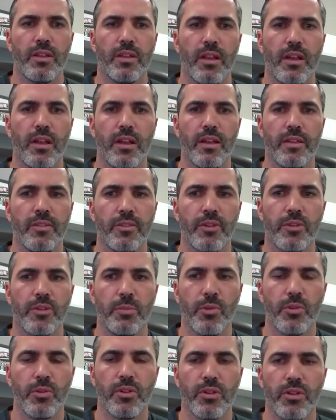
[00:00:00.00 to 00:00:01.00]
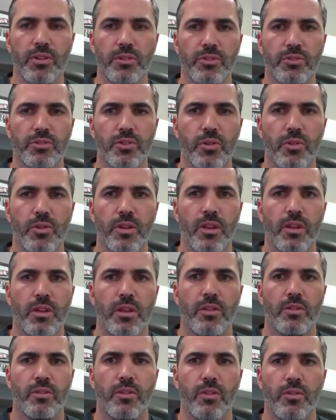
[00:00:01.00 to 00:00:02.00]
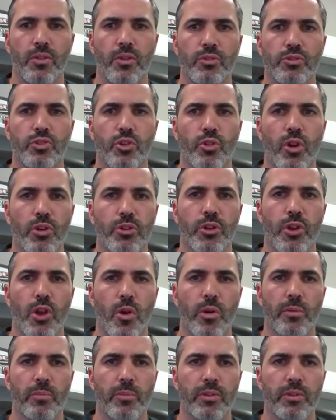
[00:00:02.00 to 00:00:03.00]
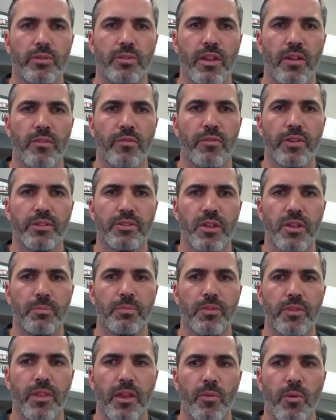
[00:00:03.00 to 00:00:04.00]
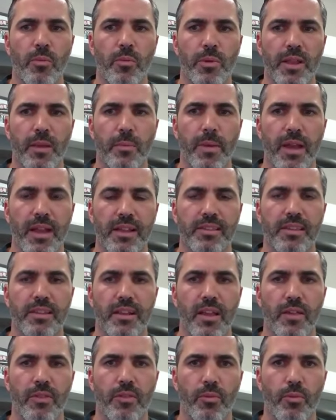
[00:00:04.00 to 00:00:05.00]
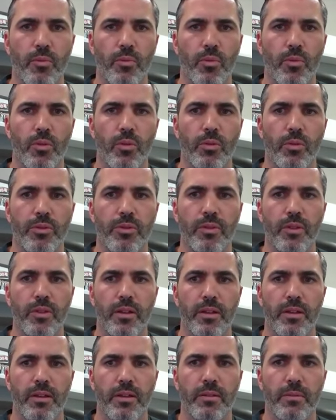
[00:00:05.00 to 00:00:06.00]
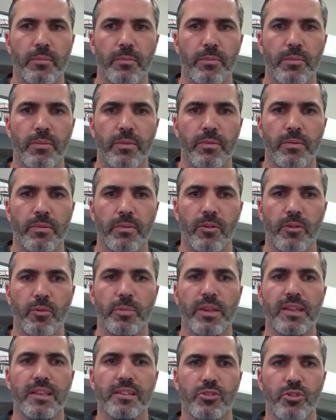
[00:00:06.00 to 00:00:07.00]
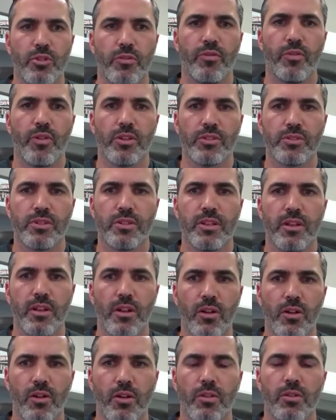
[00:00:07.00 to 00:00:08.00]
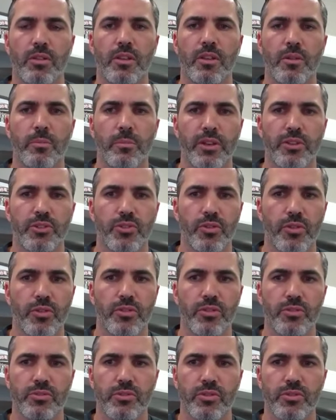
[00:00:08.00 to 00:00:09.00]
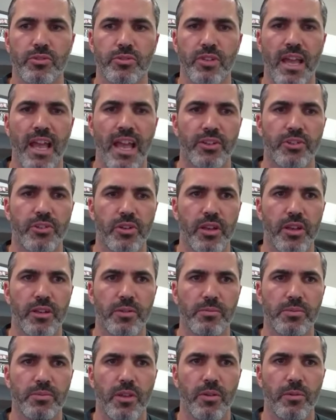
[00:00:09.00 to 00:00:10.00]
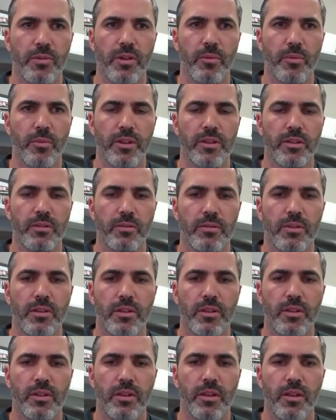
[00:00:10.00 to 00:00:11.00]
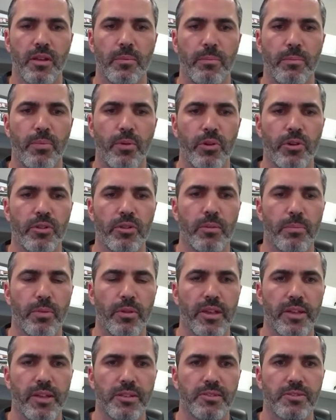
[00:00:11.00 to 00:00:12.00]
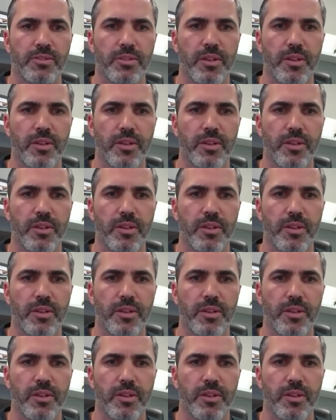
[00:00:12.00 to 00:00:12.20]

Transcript: uh, in the community. So those are ongoing, but definitely something that when we get back together, we'll uh, it'll be easier for us to get all make sure that there's there's action items that, that we can uh, put into place